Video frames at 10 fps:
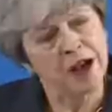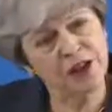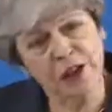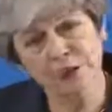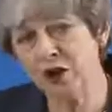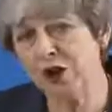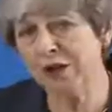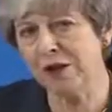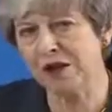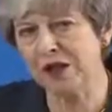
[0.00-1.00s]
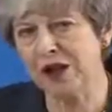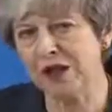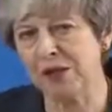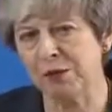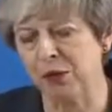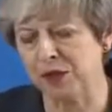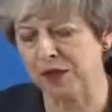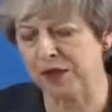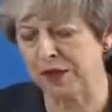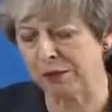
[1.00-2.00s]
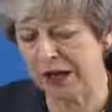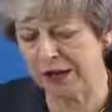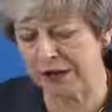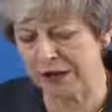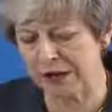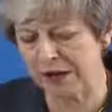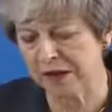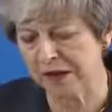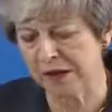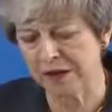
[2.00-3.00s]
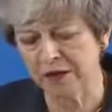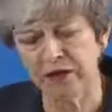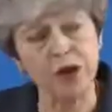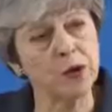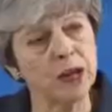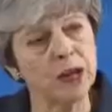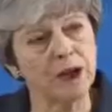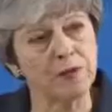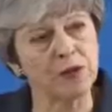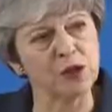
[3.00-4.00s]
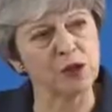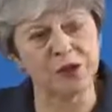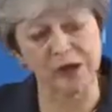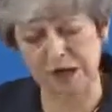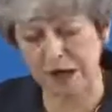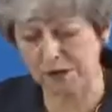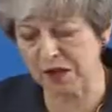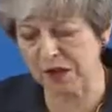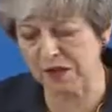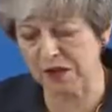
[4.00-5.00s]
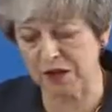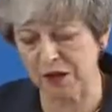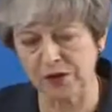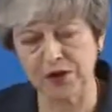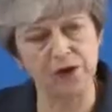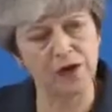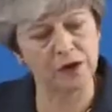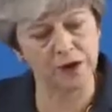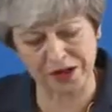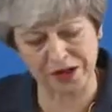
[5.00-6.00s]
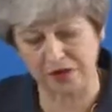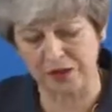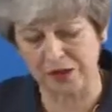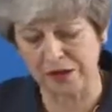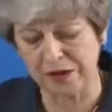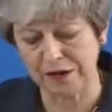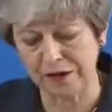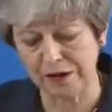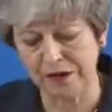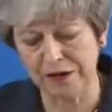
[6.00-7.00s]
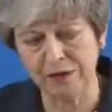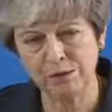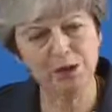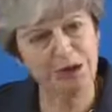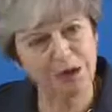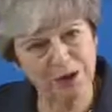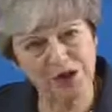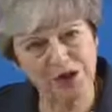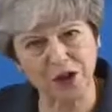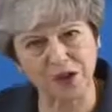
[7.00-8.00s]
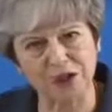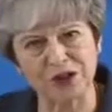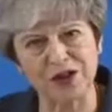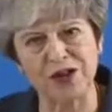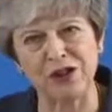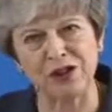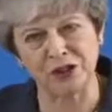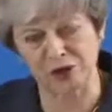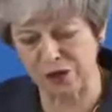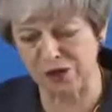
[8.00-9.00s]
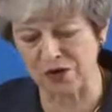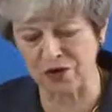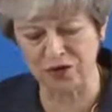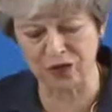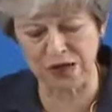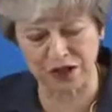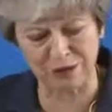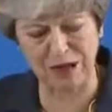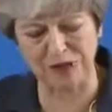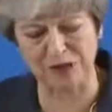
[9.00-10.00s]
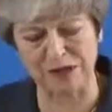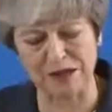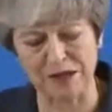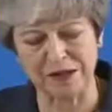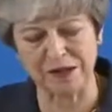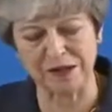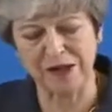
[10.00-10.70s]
And if a majority had supported independence, the UK government would have accepted that result, no question. But the people of Scotland did not vote for independence.